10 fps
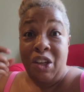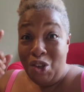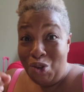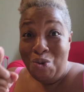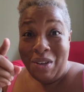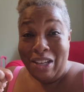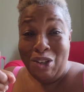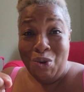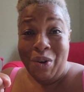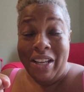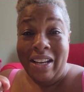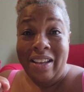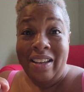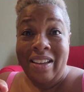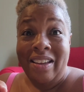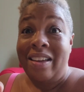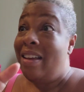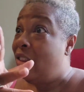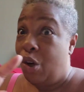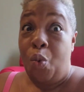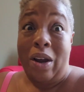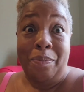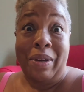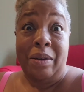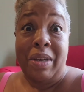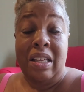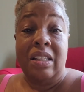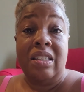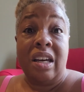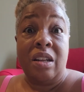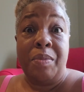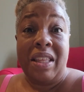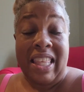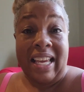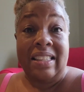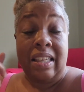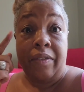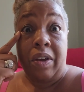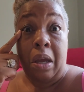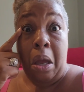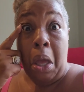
You can do it. The one big meal is going to be Thanksgiving.